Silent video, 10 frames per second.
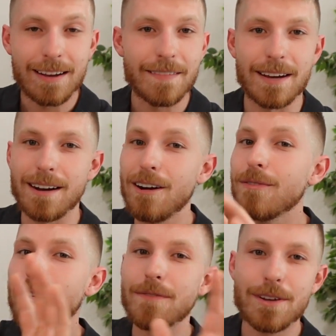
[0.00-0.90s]
the
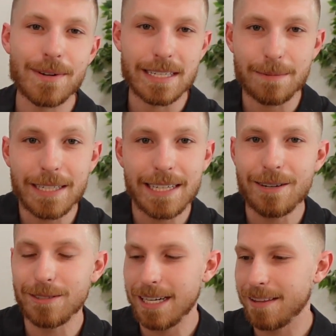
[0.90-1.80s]
overview explaining
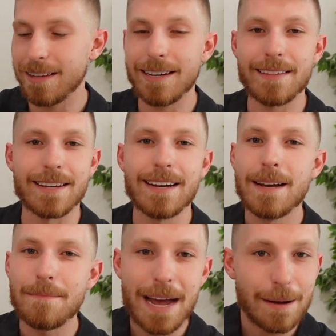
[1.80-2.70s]
Olathe, the
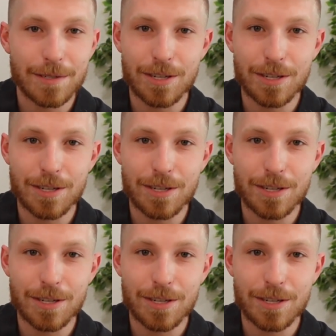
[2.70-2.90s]
map